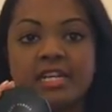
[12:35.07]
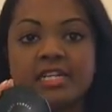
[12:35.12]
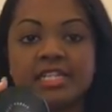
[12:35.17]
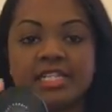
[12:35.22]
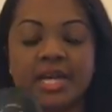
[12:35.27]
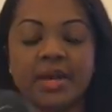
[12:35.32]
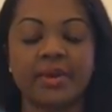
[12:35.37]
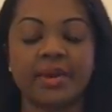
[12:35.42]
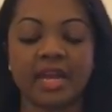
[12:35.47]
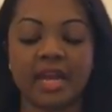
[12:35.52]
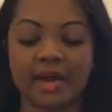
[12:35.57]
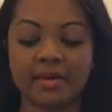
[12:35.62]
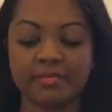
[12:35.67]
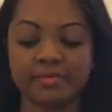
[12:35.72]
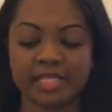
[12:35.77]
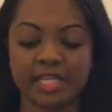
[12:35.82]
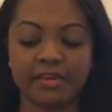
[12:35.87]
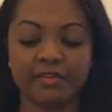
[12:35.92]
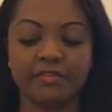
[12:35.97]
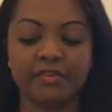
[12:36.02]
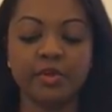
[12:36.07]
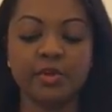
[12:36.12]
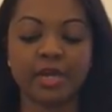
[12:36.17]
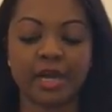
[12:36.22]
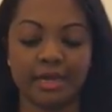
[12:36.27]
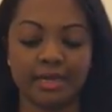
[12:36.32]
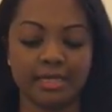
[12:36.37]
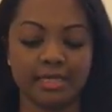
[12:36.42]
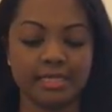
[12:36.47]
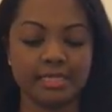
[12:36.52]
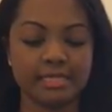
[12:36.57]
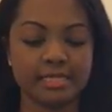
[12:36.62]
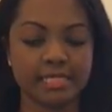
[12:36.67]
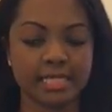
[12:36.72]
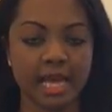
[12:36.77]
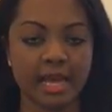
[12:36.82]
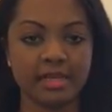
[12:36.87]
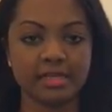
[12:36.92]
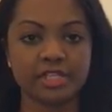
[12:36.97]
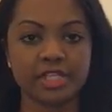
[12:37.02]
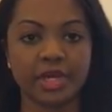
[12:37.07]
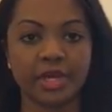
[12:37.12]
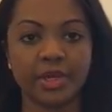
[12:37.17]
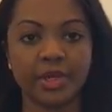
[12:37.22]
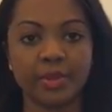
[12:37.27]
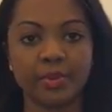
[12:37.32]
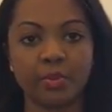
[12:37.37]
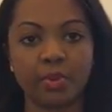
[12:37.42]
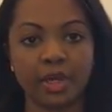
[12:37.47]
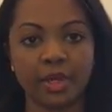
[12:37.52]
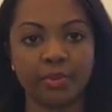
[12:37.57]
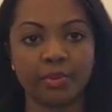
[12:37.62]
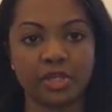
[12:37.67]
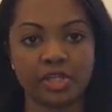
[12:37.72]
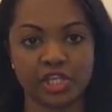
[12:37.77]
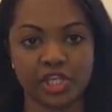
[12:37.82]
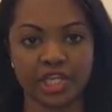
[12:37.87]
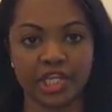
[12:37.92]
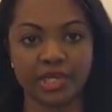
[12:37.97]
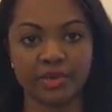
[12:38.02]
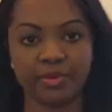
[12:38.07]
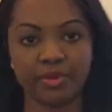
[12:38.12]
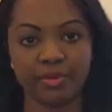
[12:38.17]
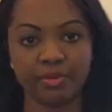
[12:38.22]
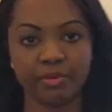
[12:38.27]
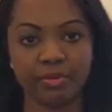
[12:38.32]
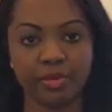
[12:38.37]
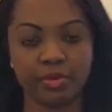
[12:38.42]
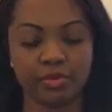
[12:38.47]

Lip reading: So it comes in a few colours. So what it would do,